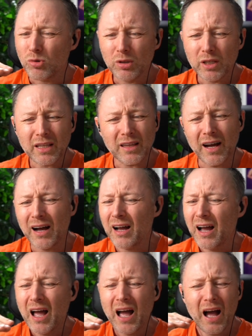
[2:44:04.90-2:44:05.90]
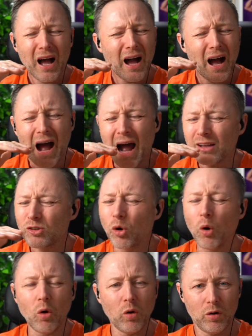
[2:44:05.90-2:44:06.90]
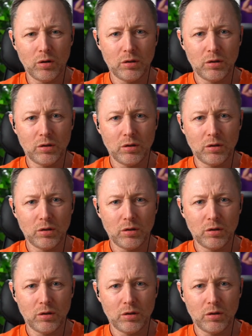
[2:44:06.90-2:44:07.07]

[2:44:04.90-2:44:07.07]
like that. At all.